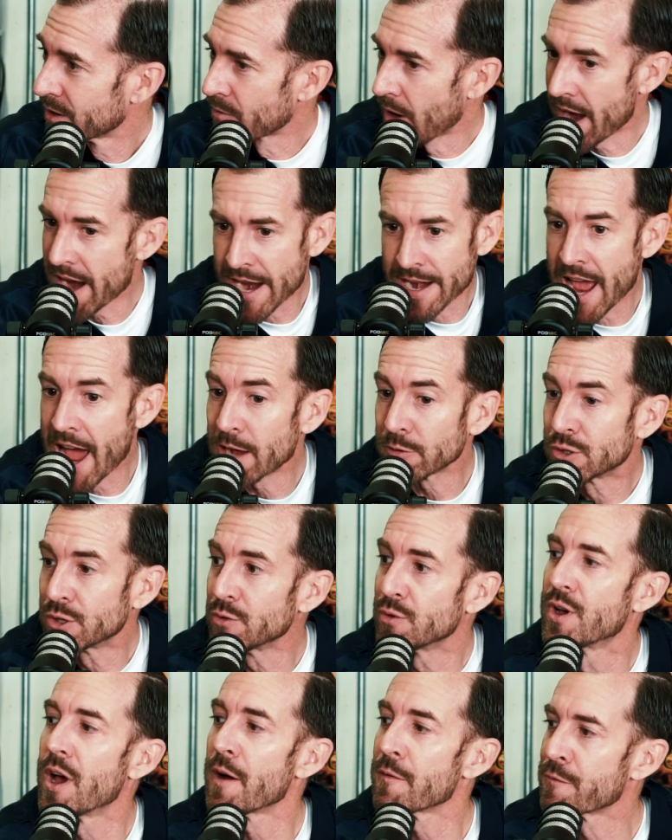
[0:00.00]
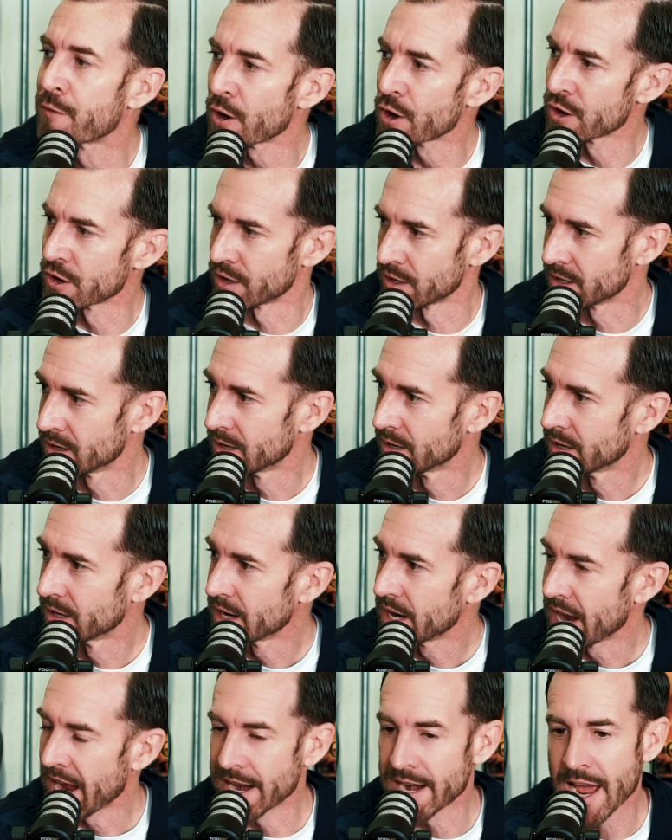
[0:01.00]
Right? And how to govern
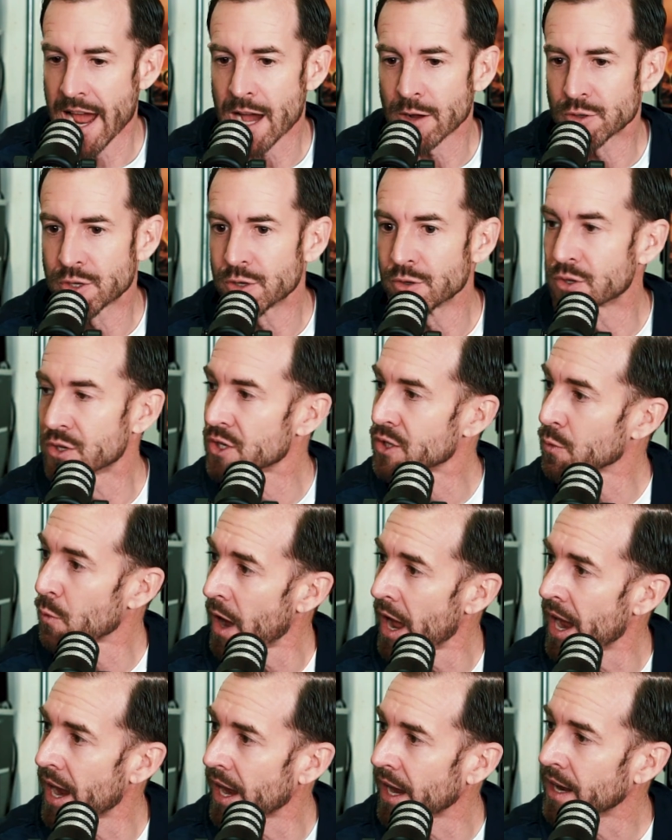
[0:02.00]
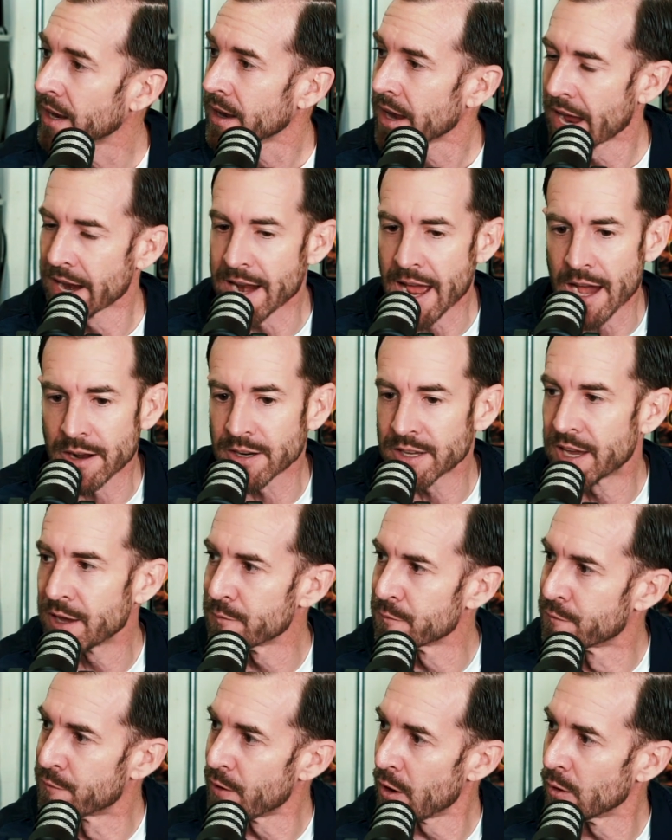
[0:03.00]
and how to sway and how to get
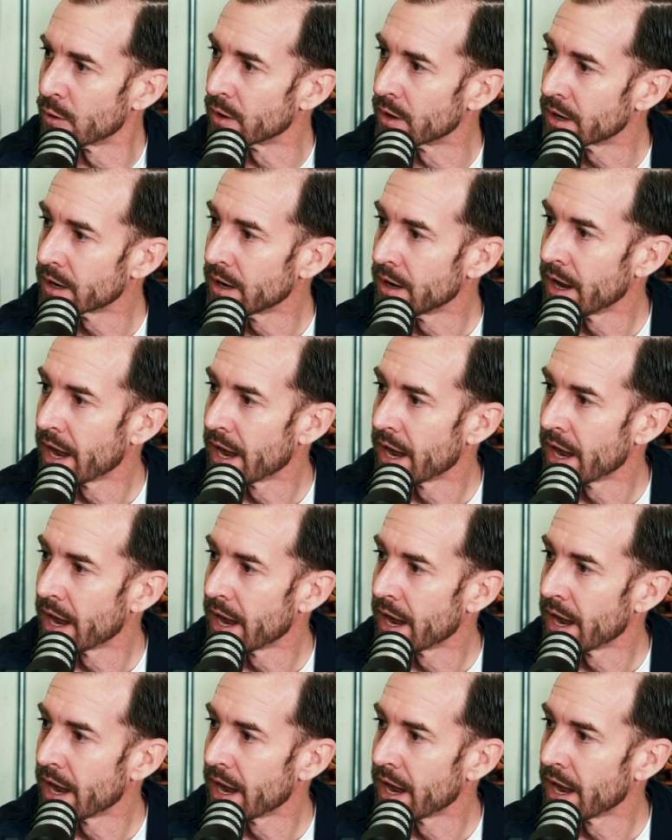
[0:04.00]
vote